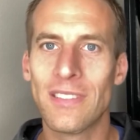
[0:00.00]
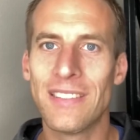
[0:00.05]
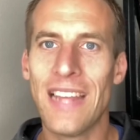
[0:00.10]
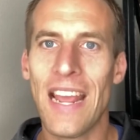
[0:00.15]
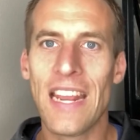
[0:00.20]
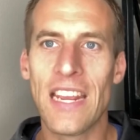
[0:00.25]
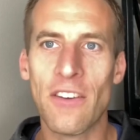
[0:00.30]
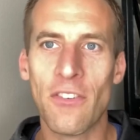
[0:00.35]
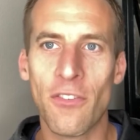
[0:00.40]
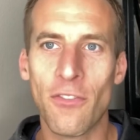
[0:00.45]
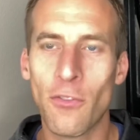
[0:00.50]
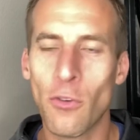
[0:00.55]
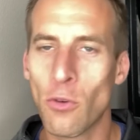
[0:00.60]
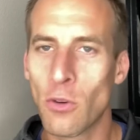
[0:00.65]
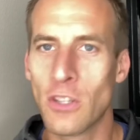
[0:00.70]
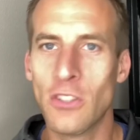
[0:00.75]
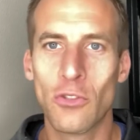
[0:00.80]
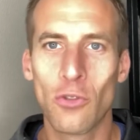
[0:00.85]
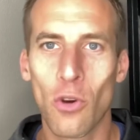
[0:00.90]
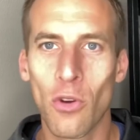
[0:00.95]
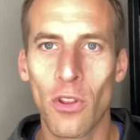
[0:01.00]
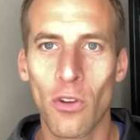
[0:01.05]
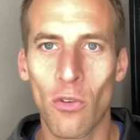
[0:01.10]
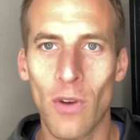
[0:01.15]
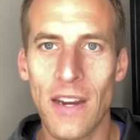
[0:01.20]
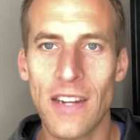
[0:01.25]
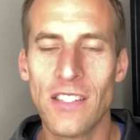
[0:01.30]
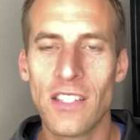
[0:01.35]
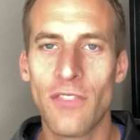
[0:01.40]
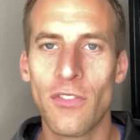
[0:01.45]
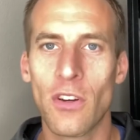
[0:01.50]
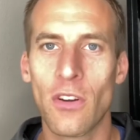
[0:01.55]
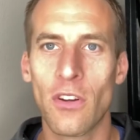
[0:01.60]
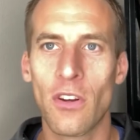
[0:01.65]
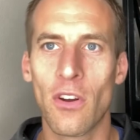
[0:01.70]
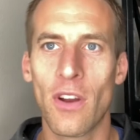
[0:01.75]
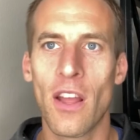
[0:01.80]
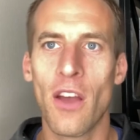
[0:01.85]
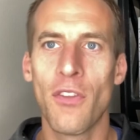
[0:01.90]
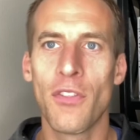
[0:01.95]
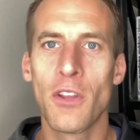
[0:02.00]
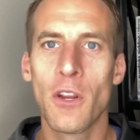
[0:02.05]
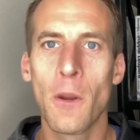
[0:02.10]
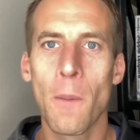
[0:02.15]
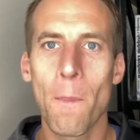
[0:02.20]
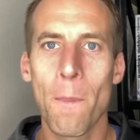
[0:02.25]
taking full control of the reins of your, your health here.